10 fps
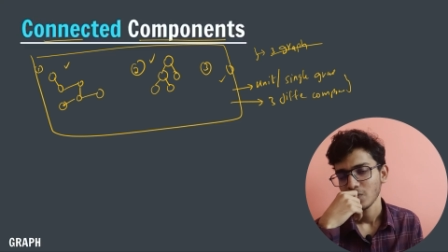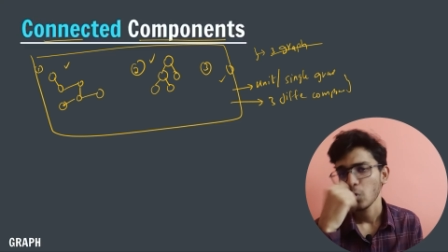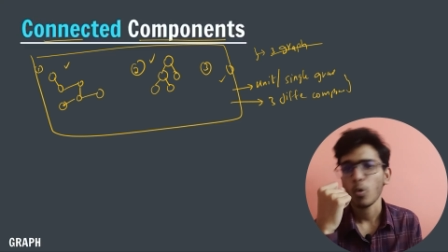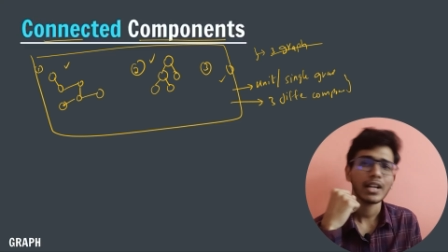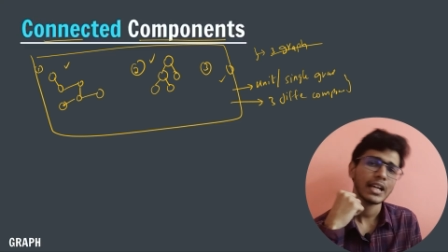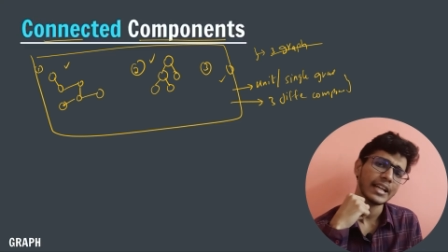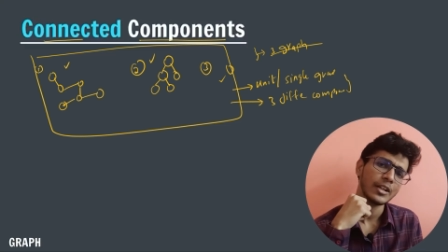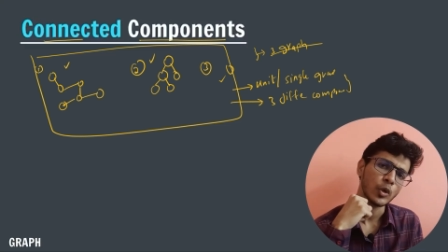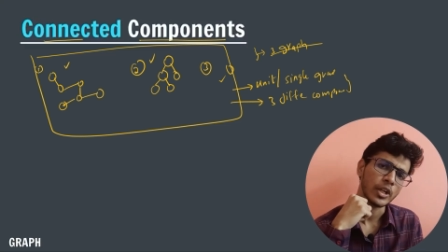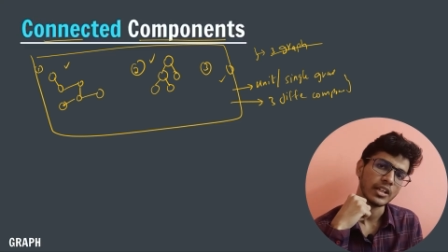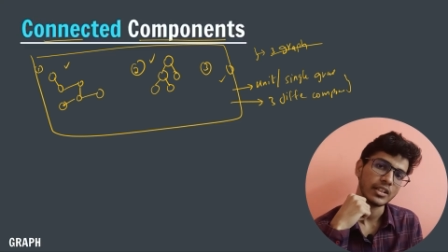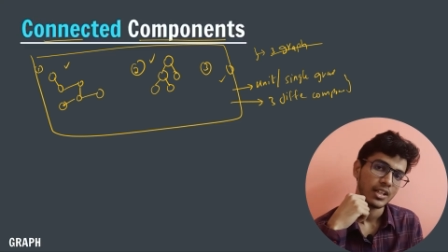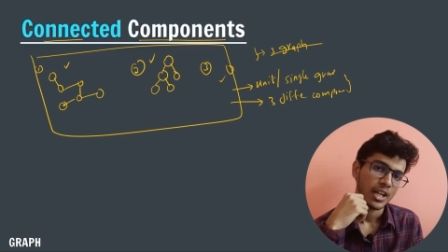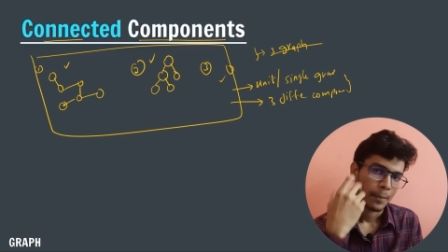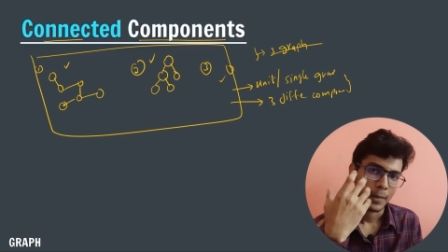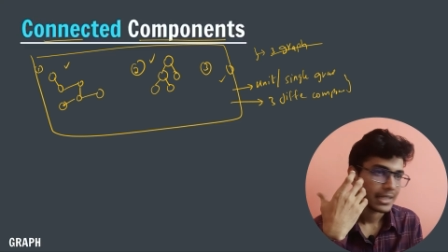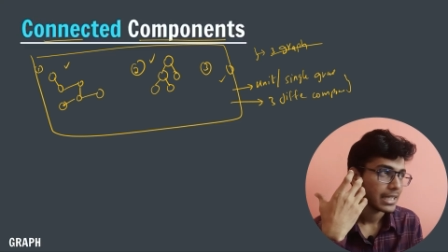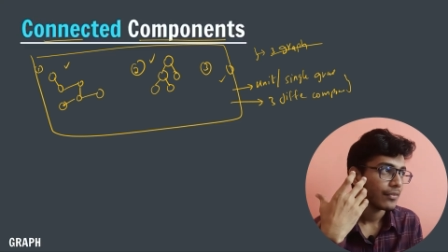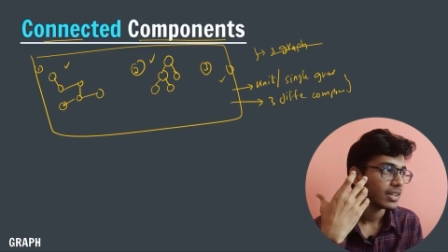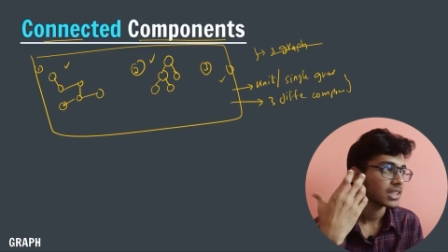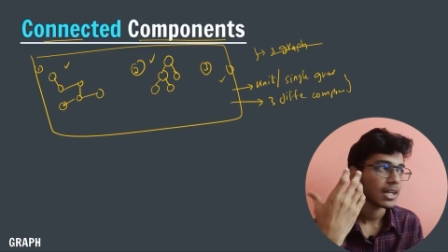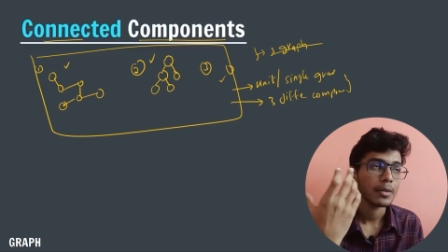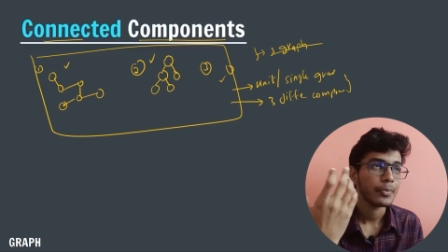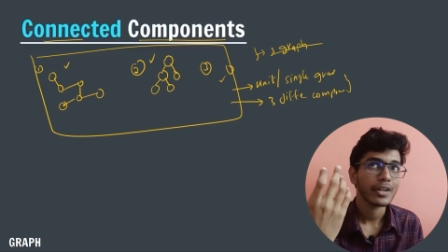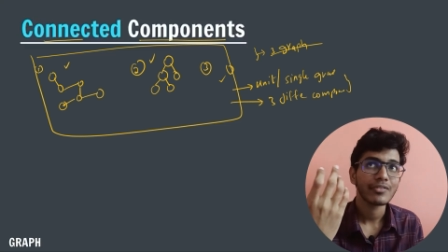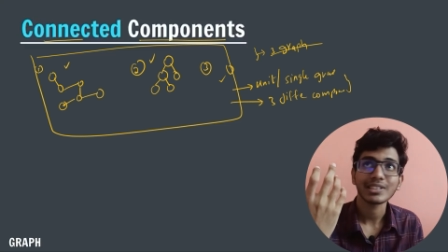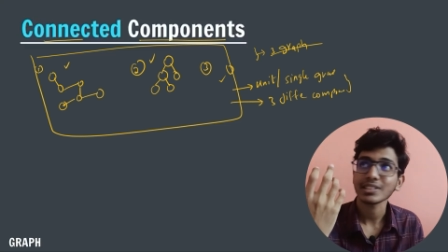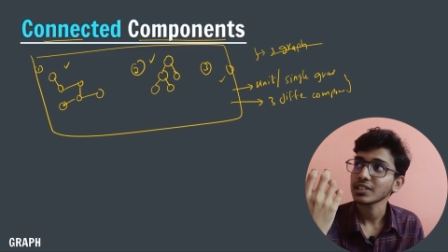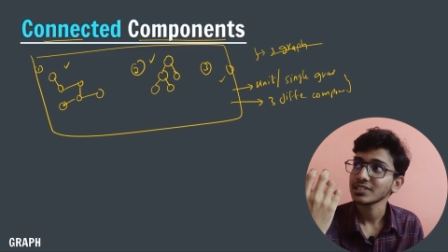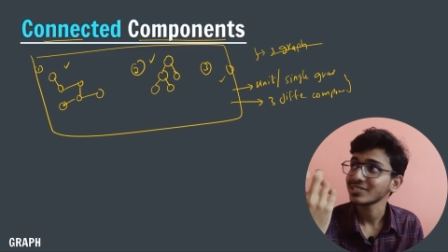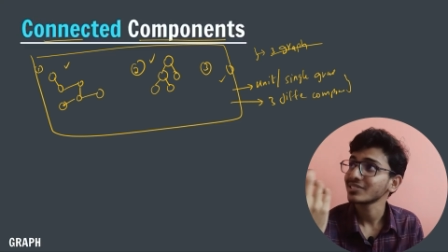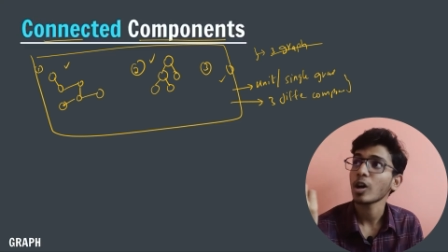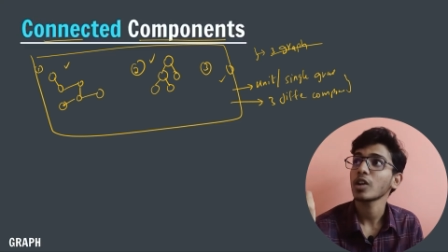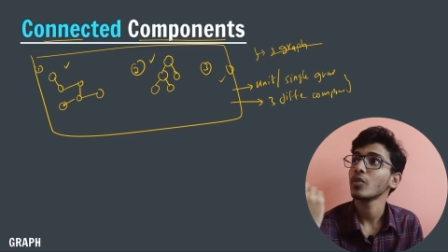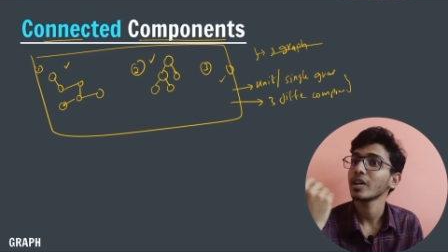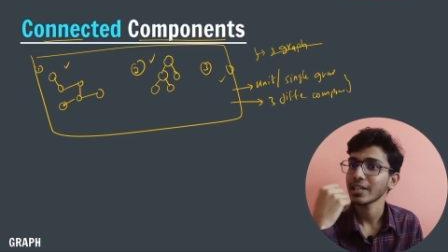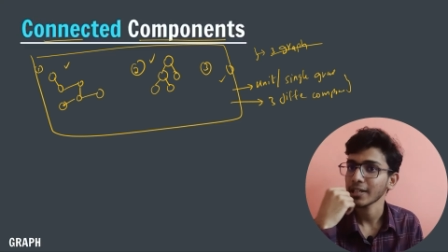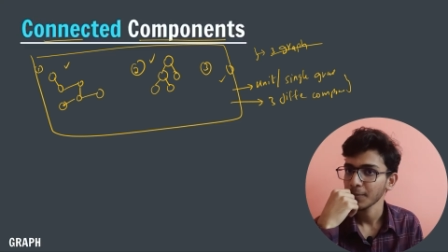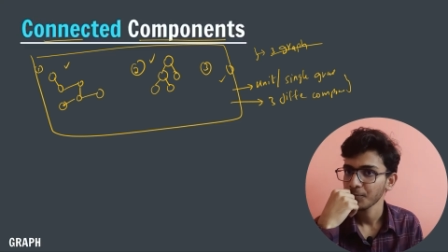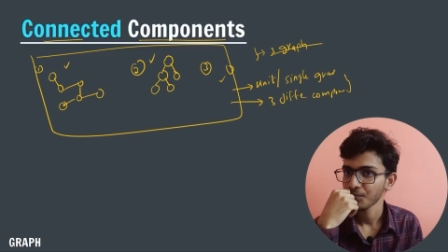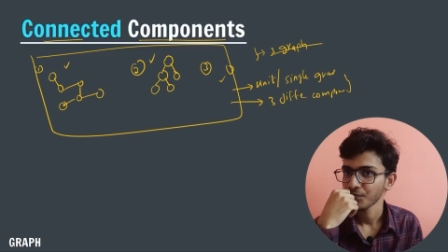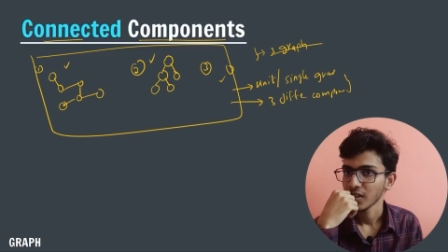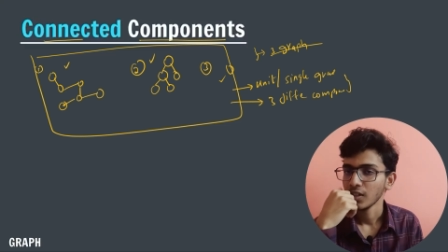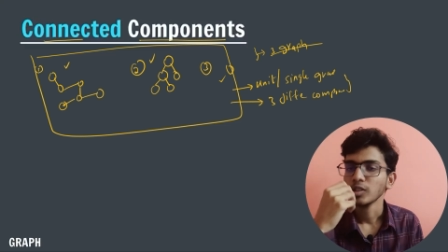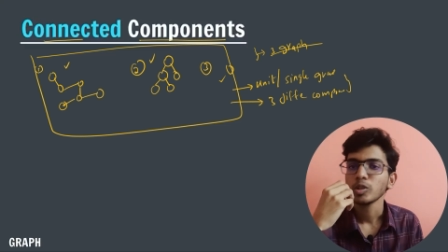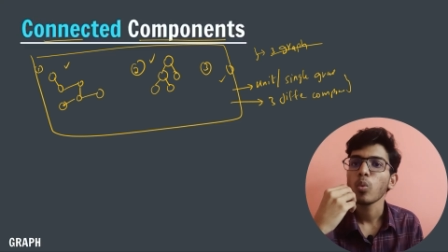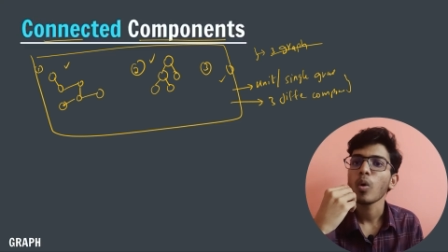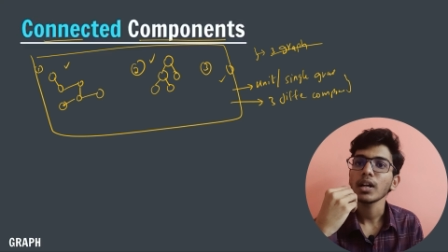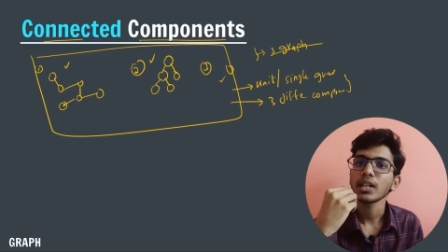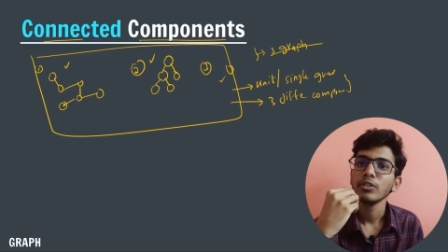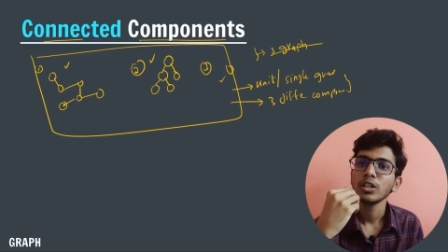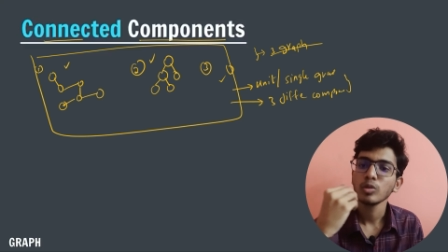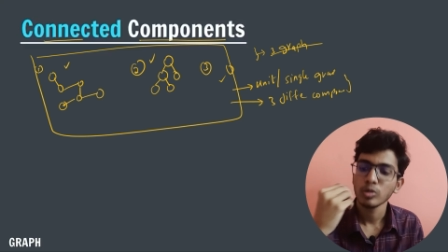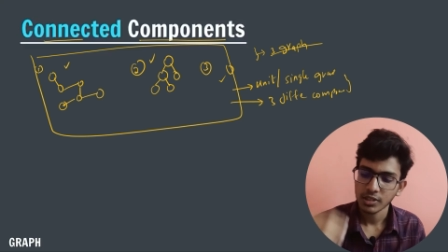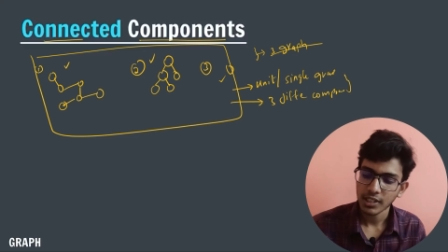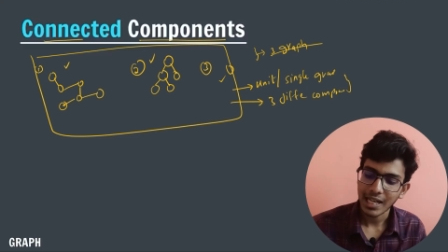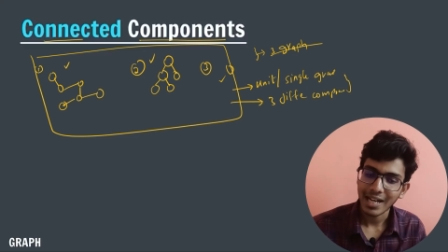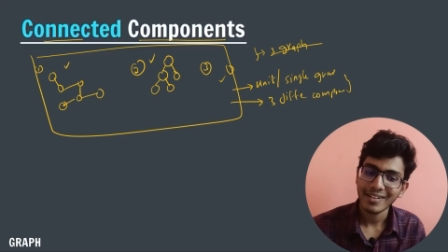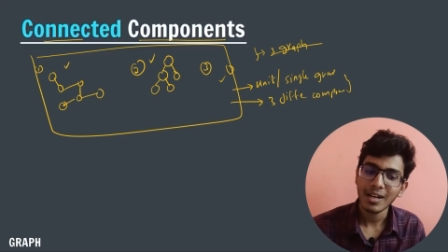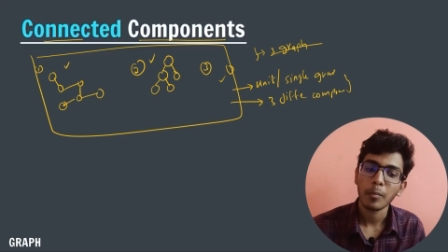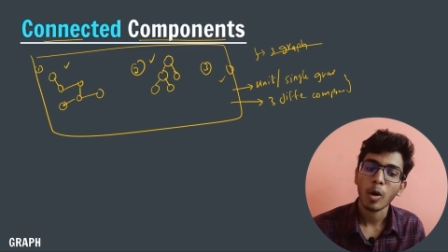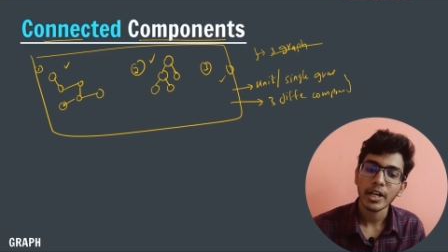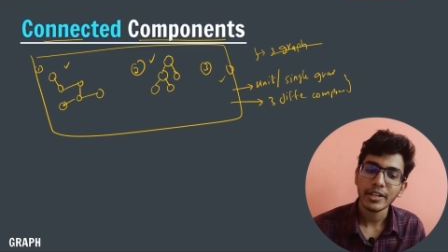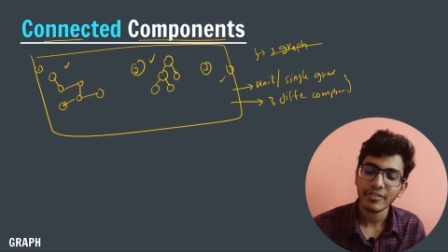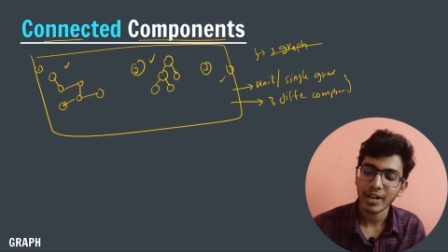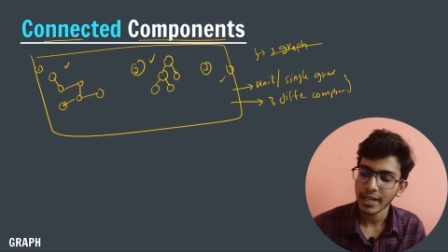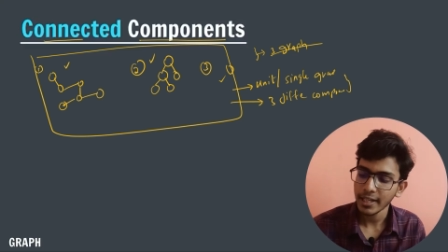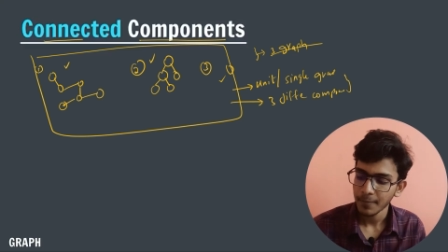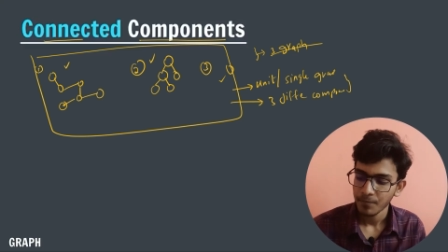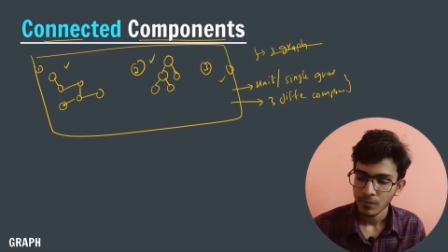What I can do here, my DFS and BFS is not working. So what I will do is that I will modify